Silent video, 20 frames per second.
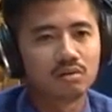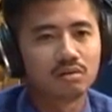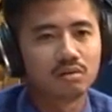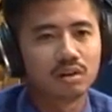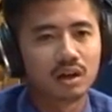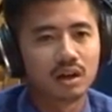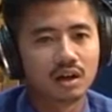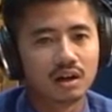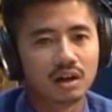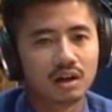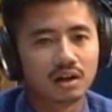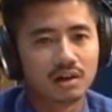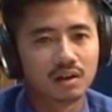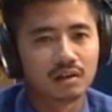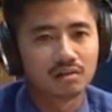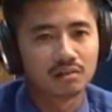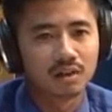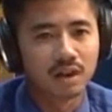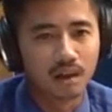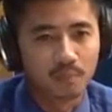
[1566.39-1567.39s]

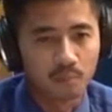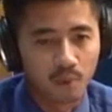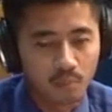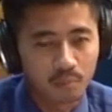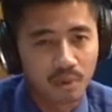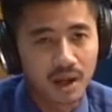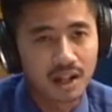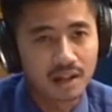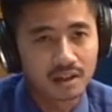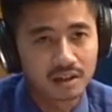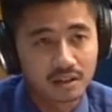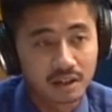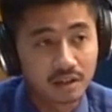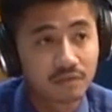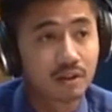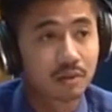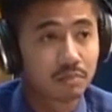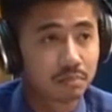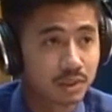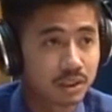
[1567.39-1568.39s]
mobile
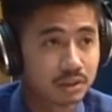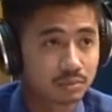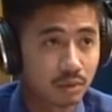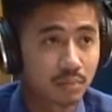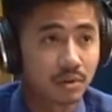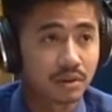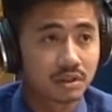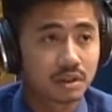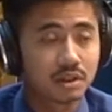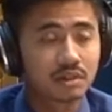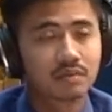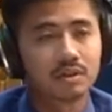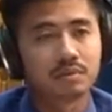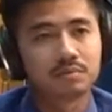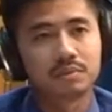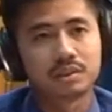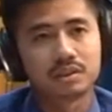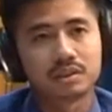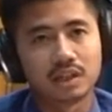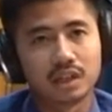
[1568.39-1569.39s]
developers, mobile application
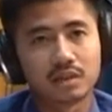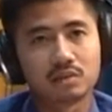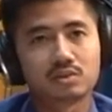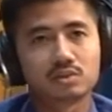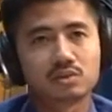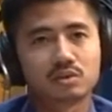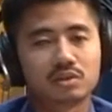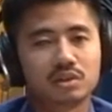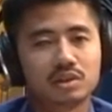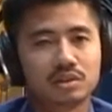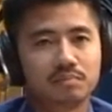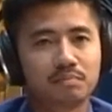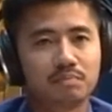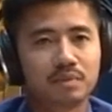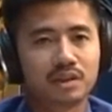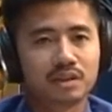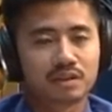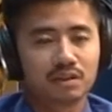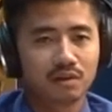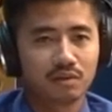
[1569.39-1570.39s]
developers, and also the
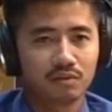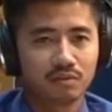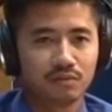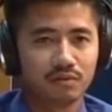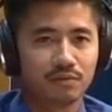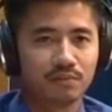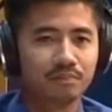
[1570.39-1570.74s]
birth of